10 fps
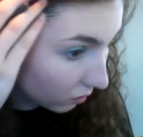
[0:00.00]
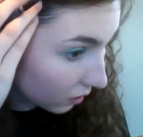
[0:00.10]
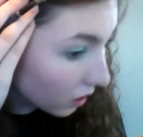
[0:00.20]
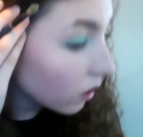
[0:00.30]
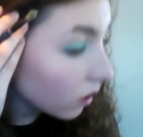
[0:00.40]

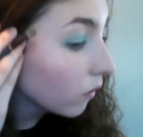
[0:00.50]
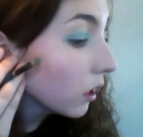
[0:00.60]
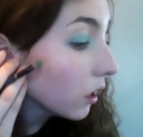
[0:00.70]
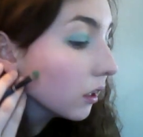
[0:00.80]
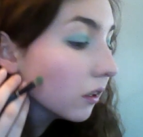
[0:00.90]
City going
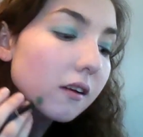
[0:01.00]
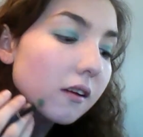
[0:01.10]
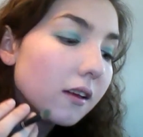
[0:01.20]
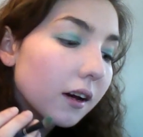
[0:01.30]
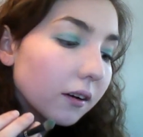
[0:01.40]
on.
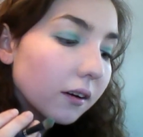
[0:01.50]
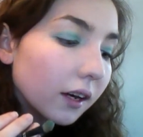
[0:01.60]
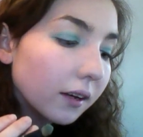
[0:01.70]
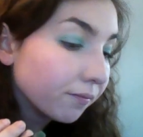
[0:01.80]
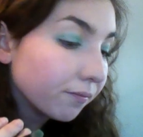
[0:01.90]

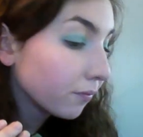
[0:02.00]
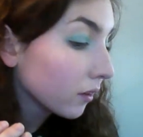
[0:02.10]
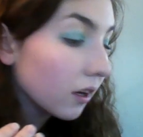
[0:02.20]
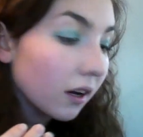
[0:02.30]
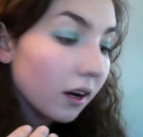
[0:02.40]
Okay,
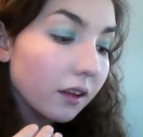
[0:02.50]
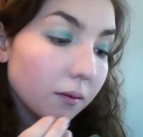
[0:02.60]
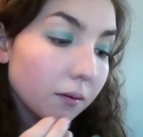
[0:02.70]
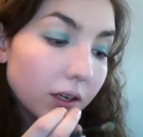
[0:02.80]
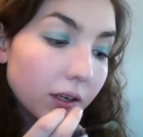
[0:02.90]
I think
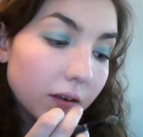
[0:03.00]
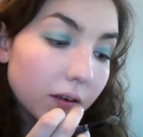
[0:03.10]
I'm good.